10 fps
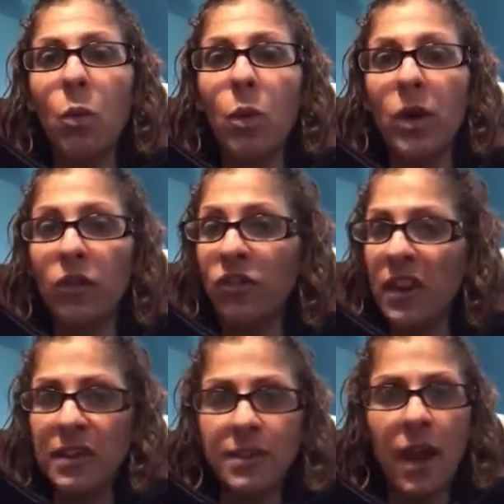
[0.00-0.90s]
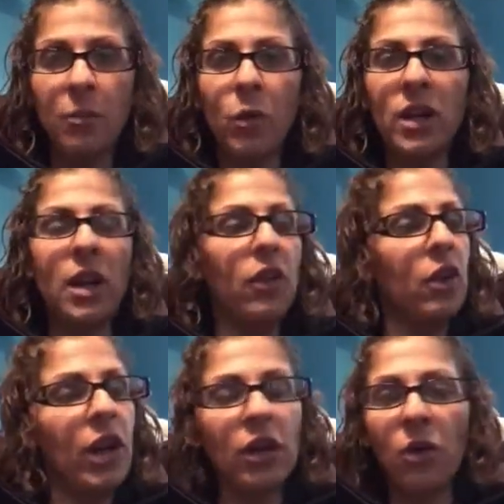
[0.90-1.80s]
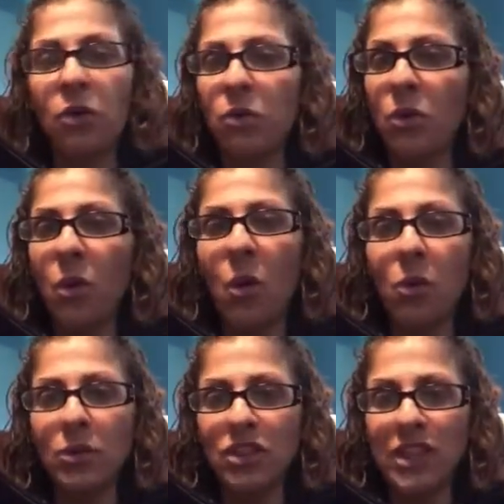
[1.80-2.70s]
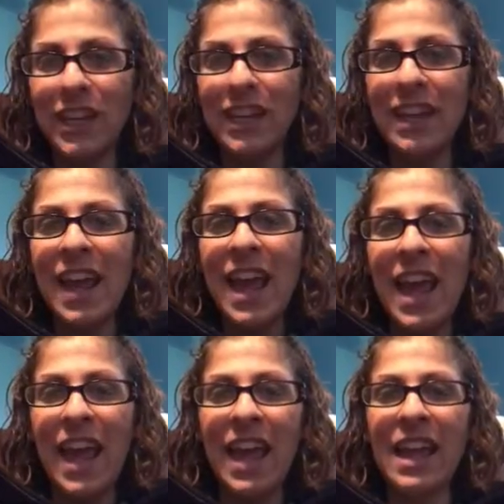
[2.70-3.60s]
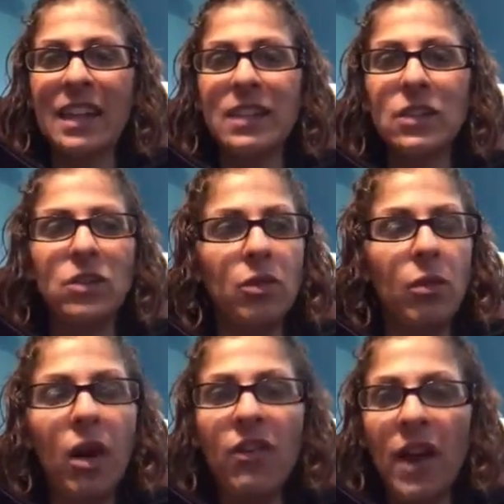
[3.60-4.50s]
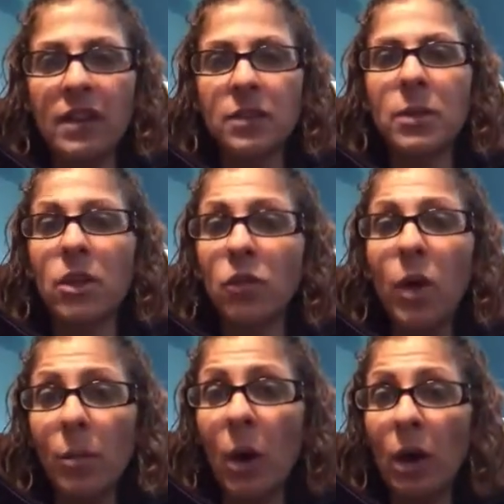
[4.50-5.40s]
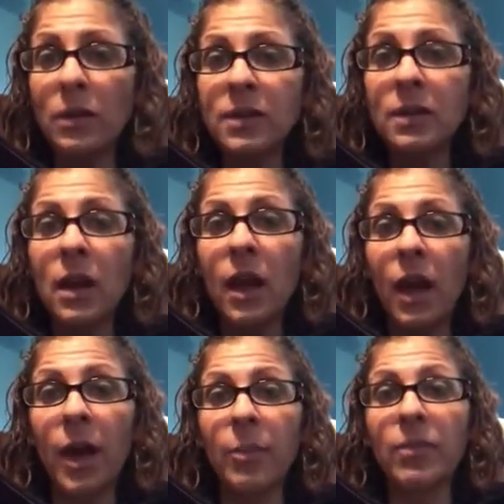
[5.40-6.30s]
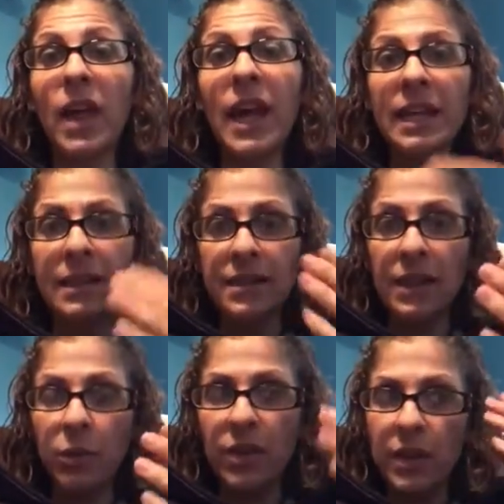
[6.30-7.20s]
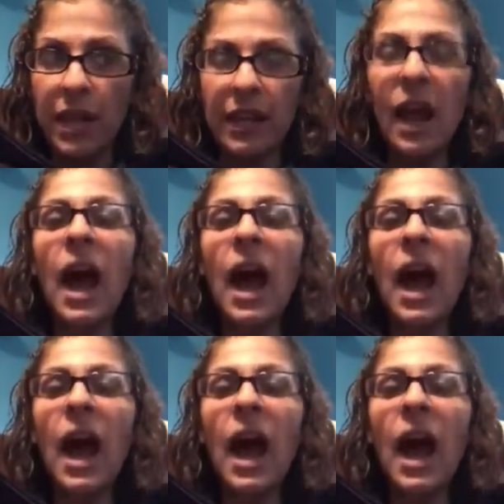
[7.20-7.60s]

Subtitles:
we'll FaceTime one another and go through the whole machine and do a rough estimate of what parts that I can see with the naked